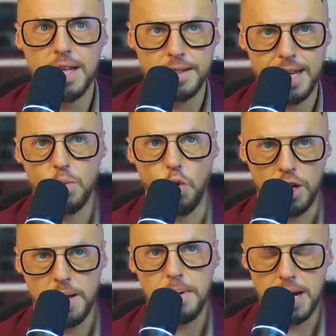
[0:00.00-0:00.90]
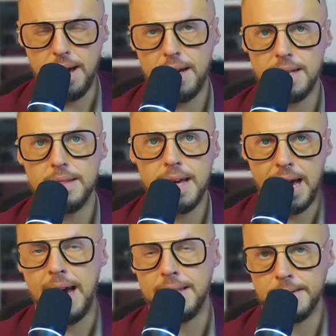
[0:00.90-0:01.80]
they want to buy that
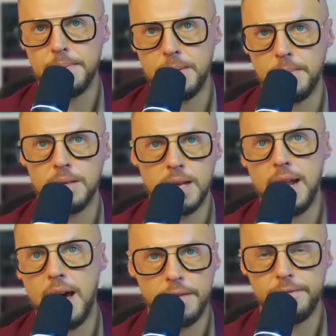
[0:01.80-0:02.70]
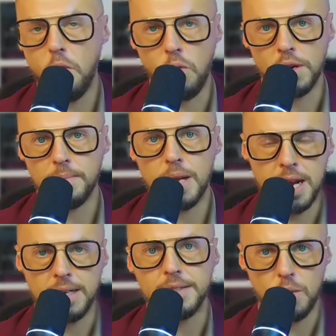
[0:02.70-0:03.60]
other people cannot afford
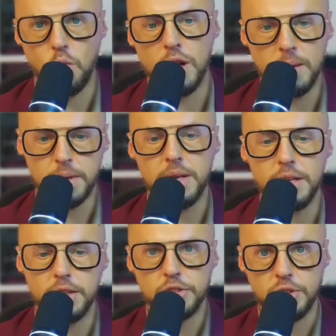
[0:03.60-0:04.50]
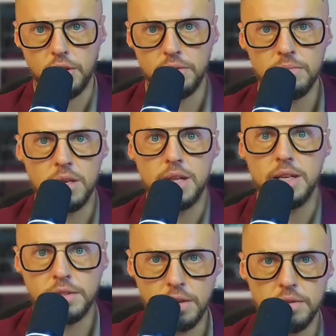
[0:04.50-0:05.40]
because they want to be in a certain in a
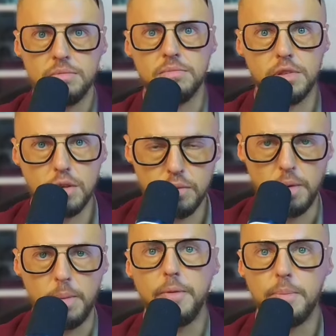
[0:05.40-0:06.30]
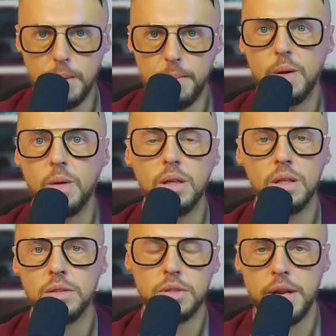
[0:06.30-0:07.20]
certain group of people
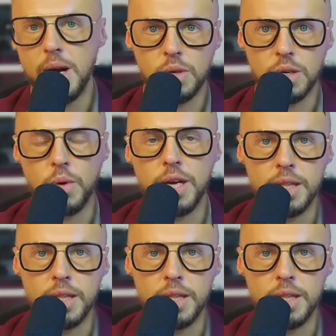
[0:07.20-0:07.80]
to network with.